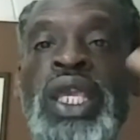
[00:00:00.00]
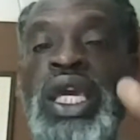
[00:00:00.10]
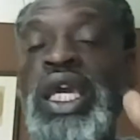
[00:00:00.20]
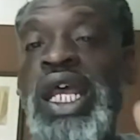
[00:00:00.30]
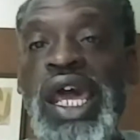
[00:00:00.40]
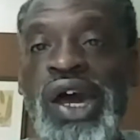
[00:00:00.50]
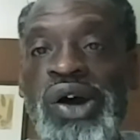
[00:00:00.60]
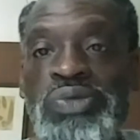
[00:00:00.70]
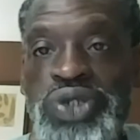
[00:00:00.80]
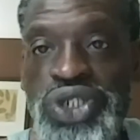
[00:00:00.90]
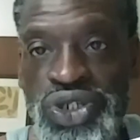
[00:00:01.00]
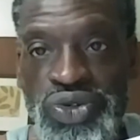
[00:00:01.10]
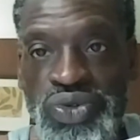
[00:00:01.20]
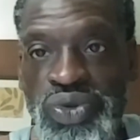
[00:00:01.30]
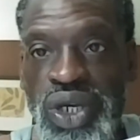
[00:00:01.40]
it helps
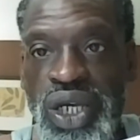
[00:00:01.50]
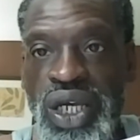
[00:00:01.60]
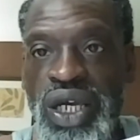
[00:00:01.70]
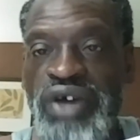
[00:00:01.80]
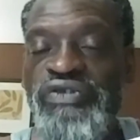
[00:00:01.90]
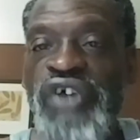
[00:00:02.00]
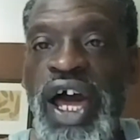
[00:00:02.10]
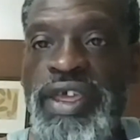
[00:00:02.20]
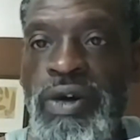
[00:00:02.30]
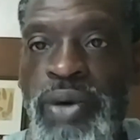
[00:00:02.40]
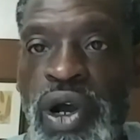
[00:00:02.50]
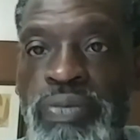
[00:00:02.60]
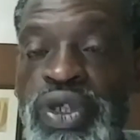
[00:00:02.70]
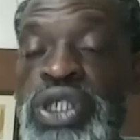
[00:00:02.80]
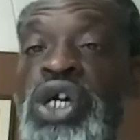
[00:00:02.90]
you find your
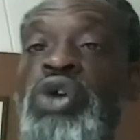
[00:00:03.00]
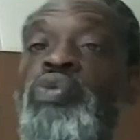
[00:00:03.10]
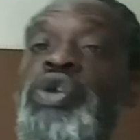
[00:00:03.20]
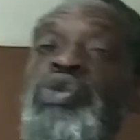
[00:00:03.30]
purpose. When